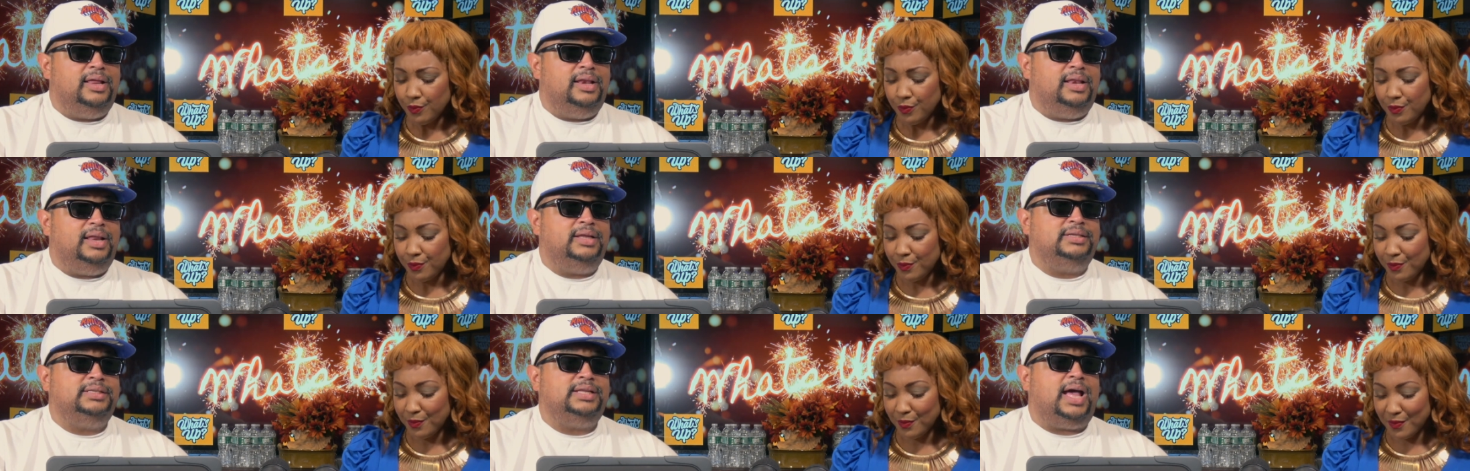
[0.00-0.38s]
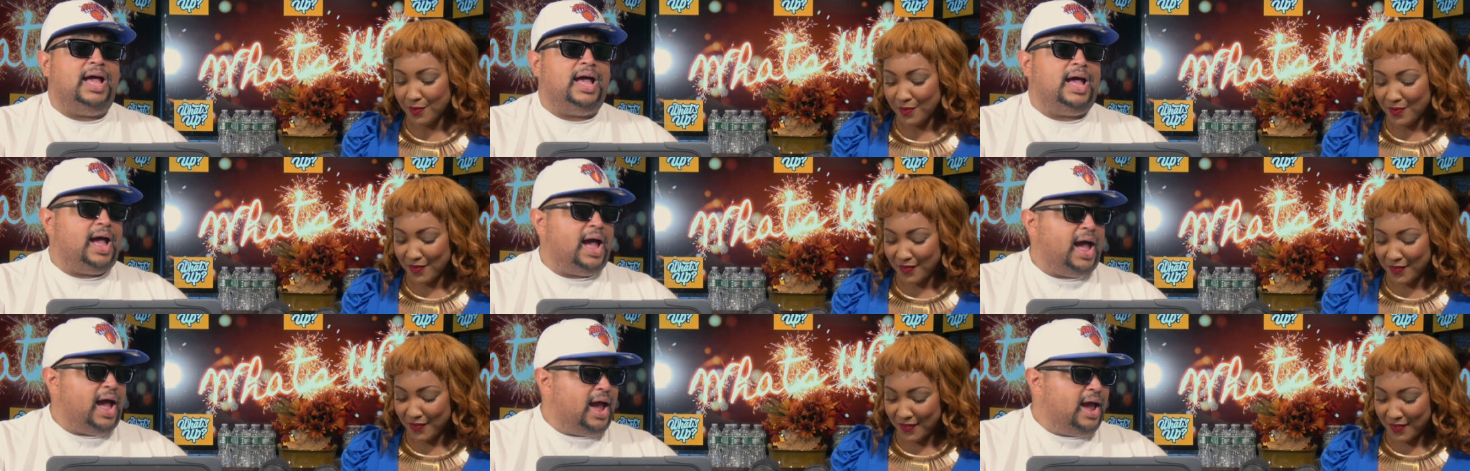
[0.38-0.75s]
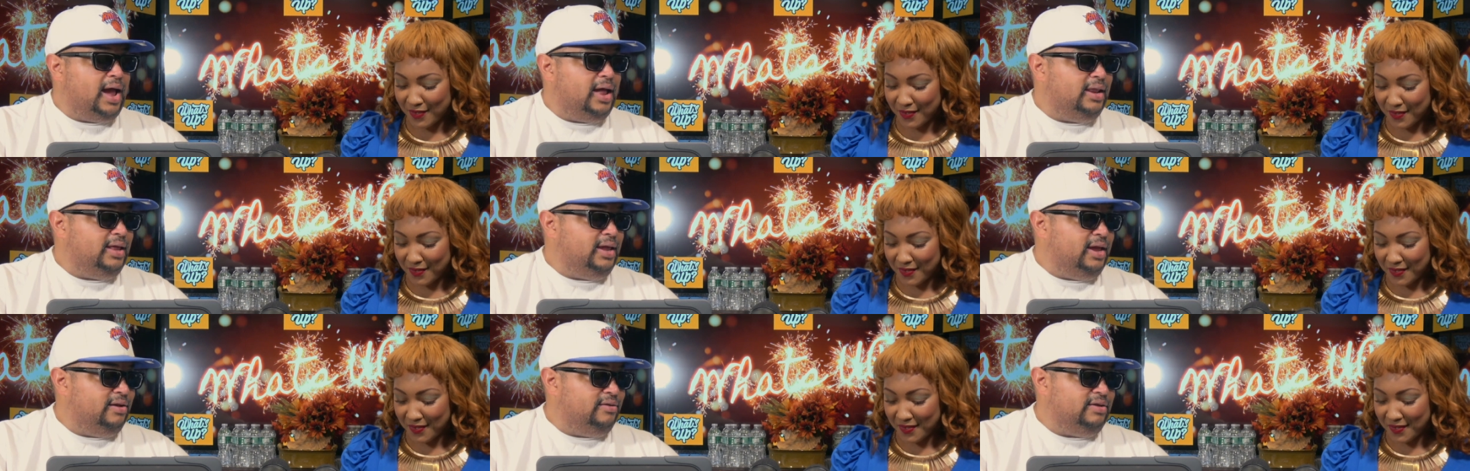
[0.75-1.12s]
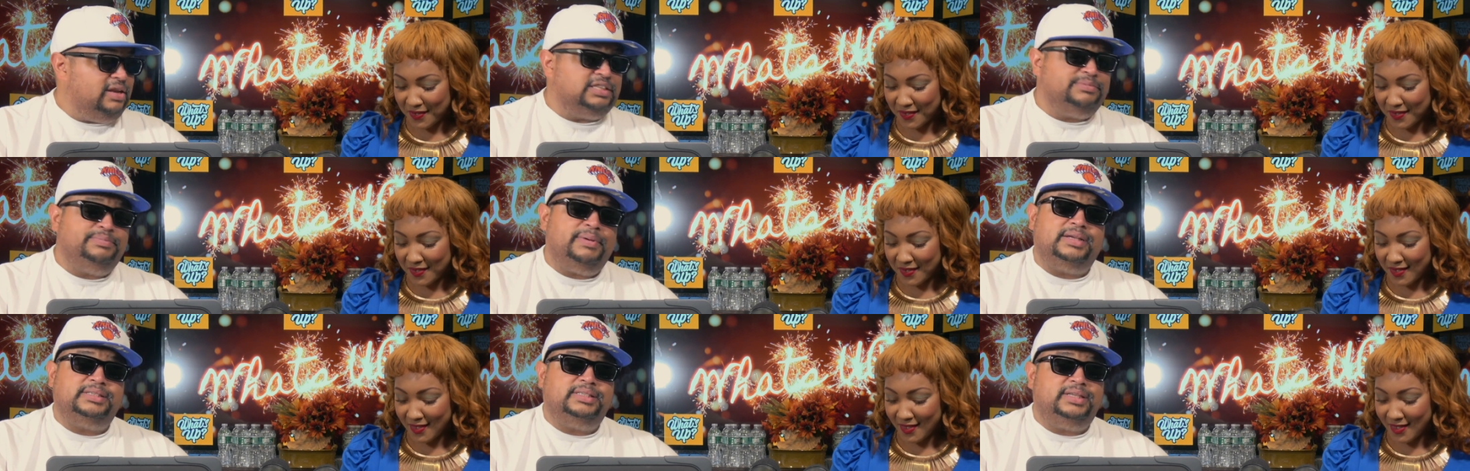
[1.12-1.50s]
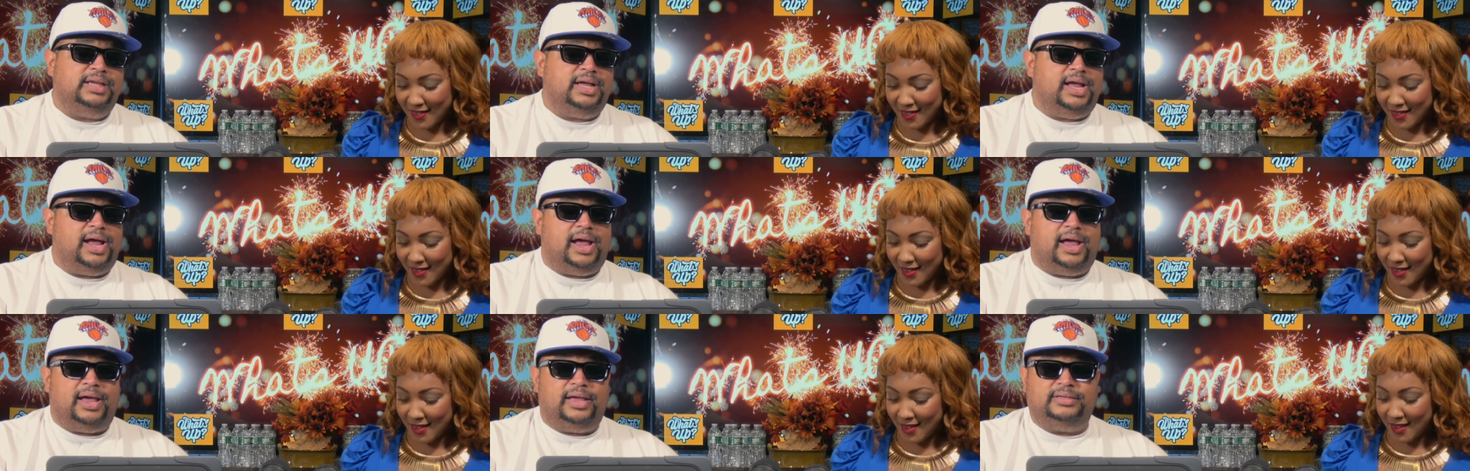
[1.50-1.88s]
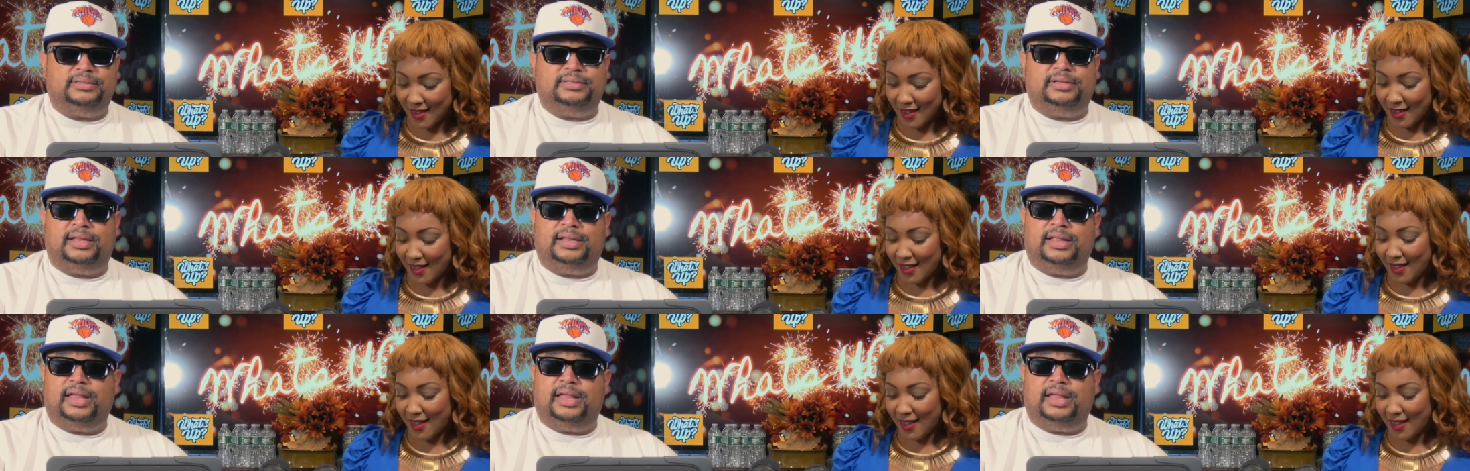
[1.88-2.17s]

Speaker 1: it's a highly, especially guys.